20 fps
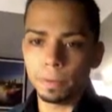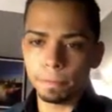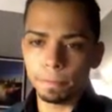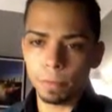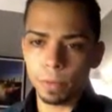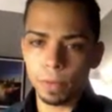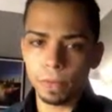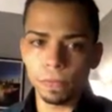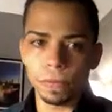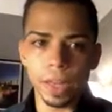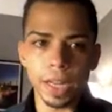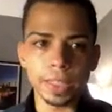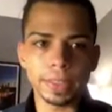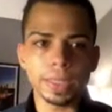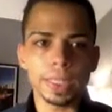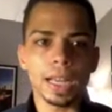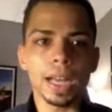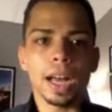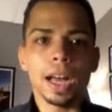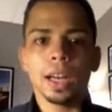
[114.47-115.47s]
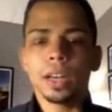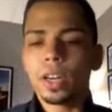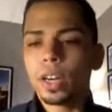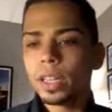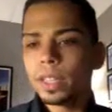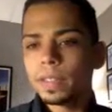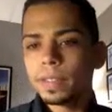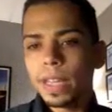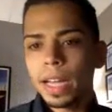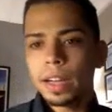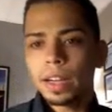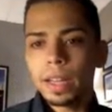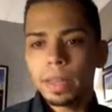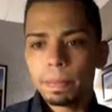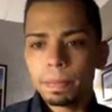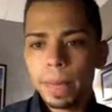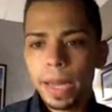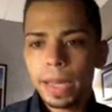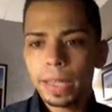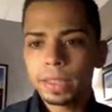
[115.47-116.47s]
reflect on our desired
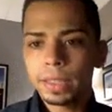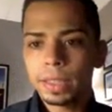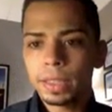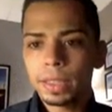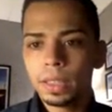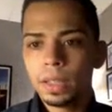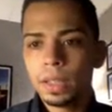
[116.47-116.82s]
impact.